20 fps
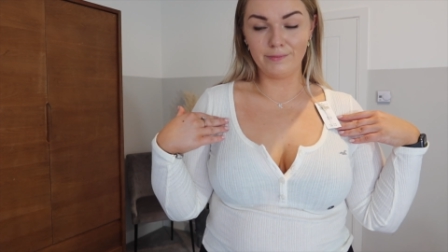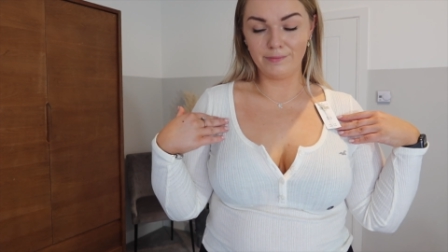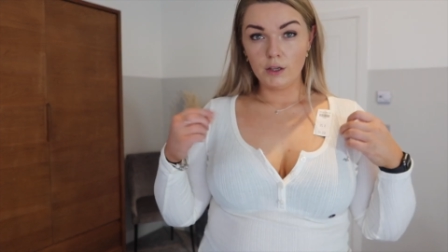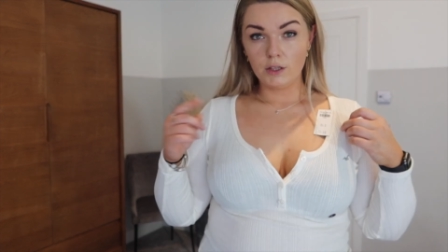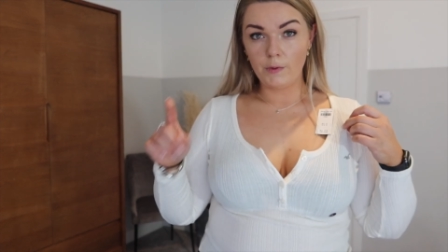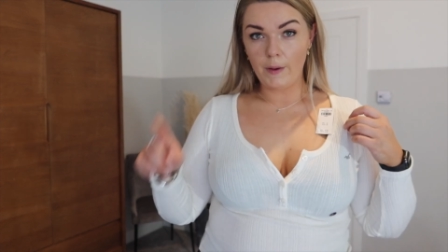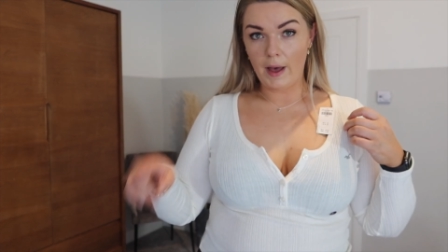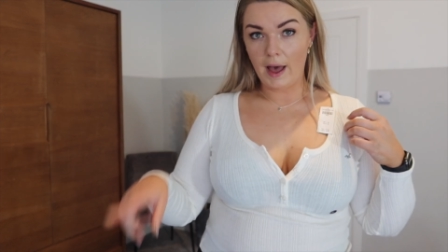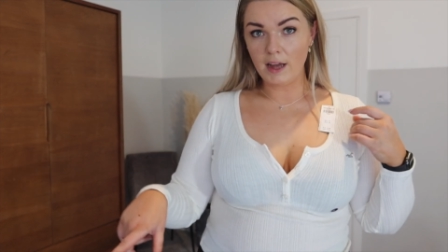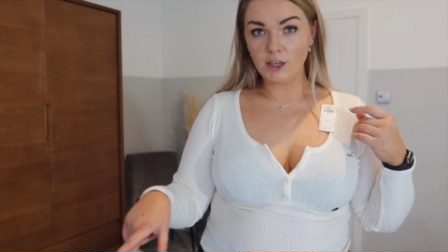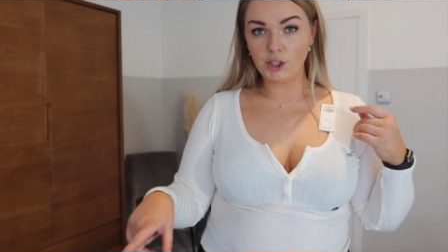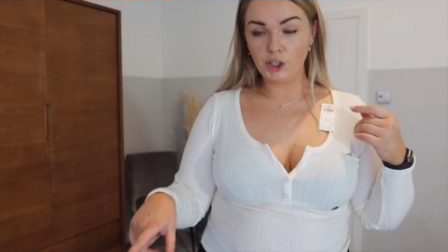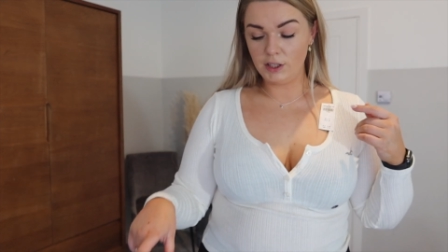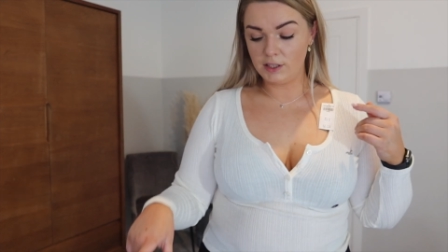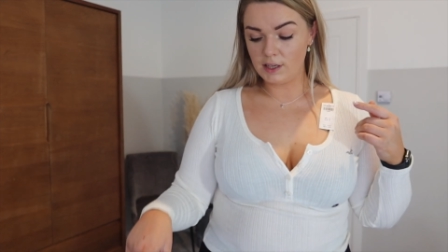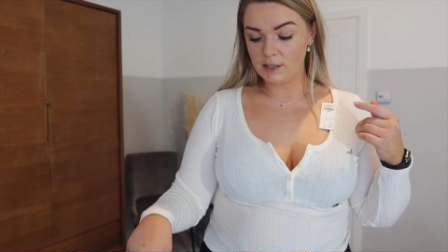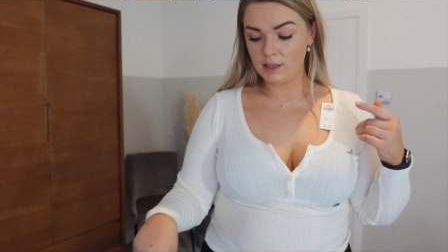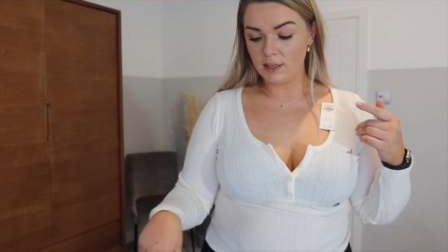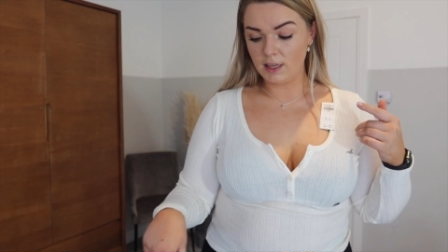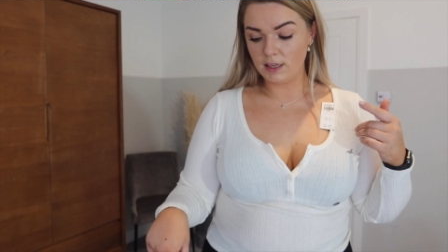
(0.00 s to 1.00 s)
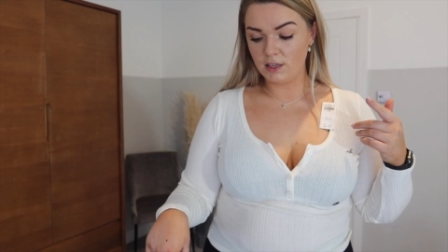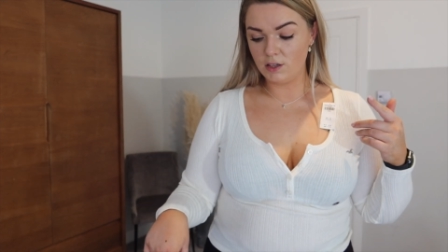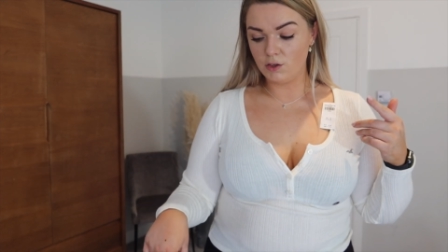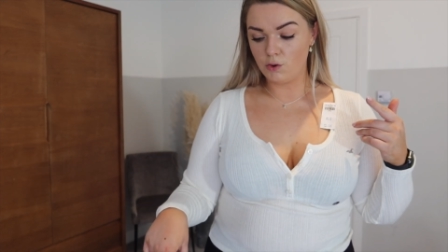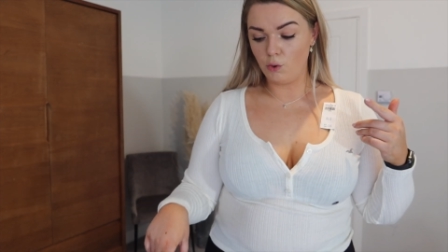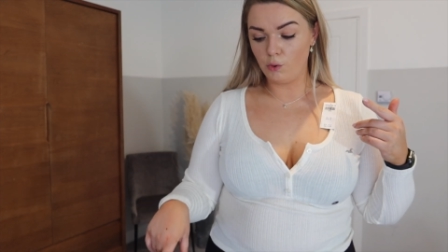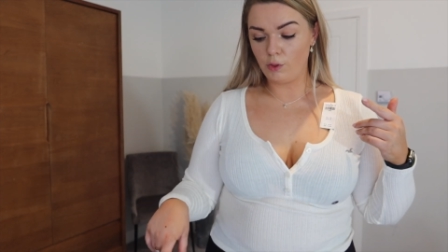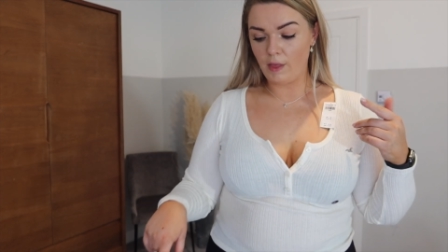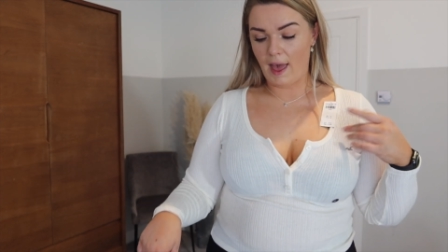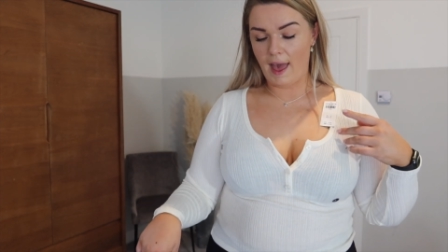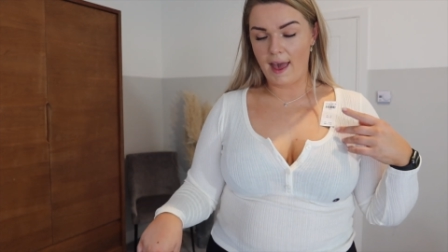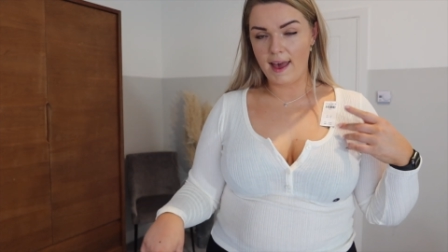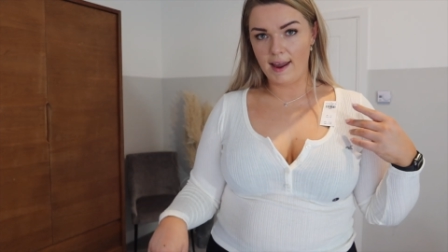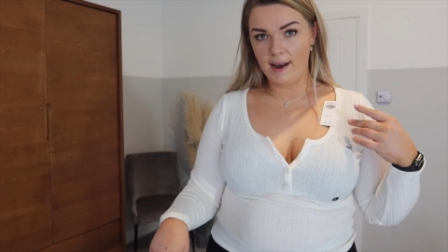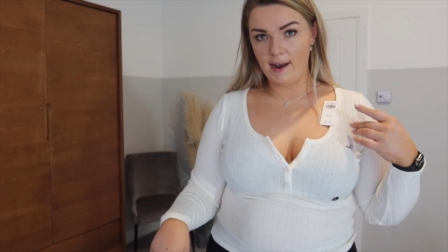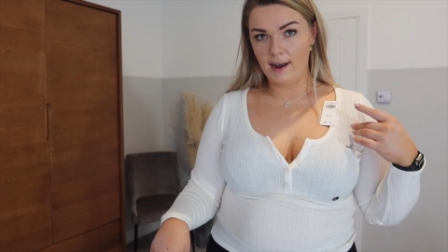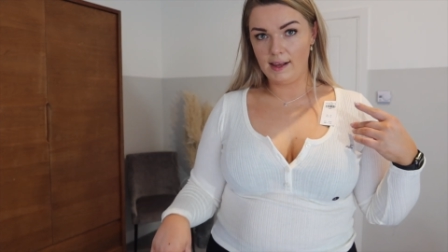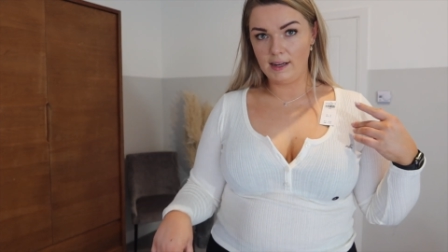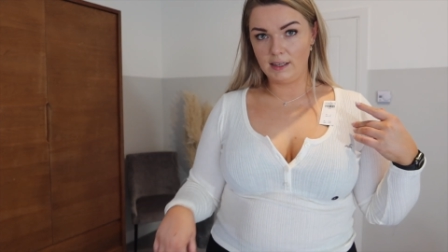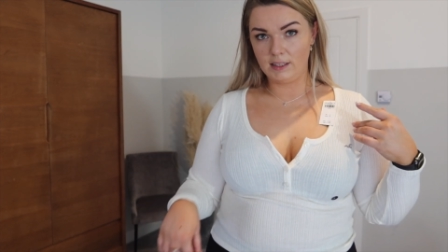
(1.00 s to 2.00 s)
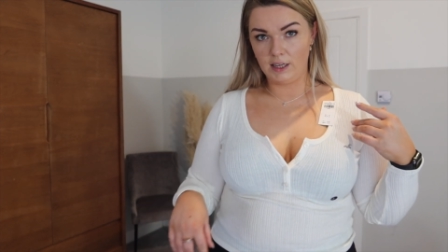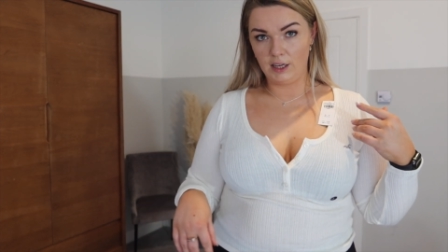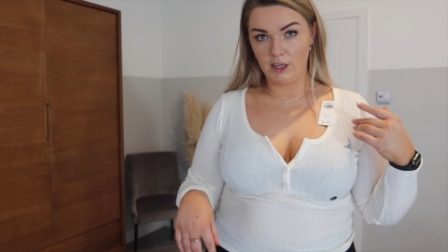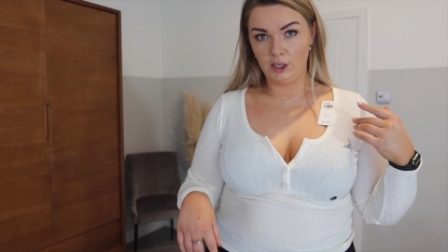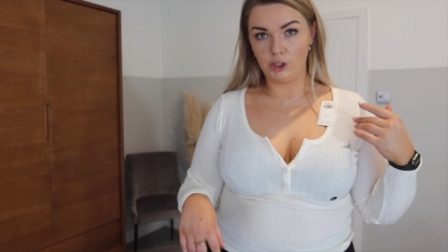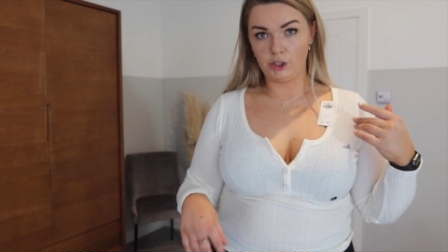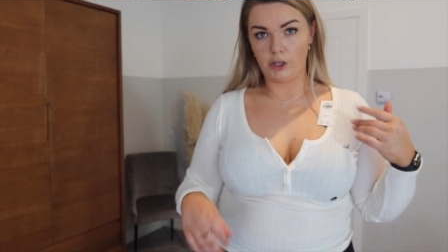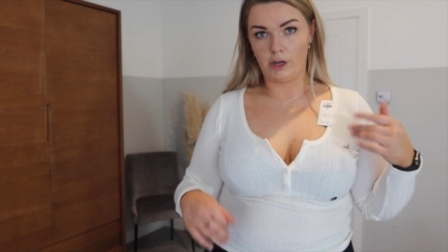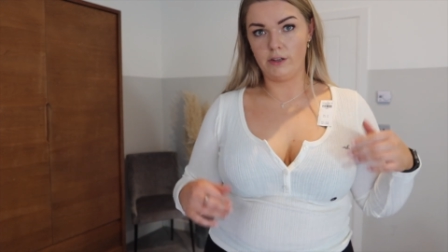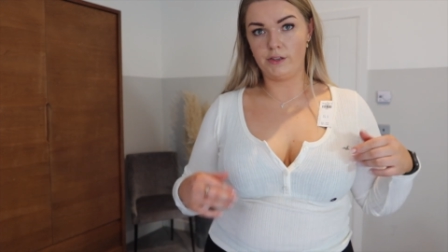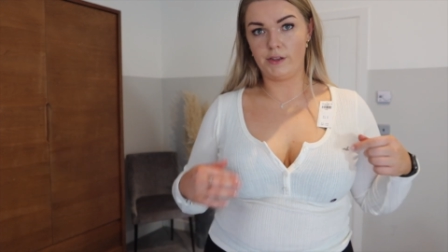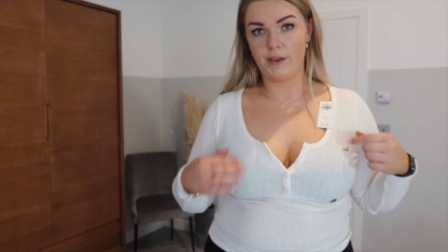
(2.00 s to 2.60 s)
So it actually says that this is called the Henley t-shirt,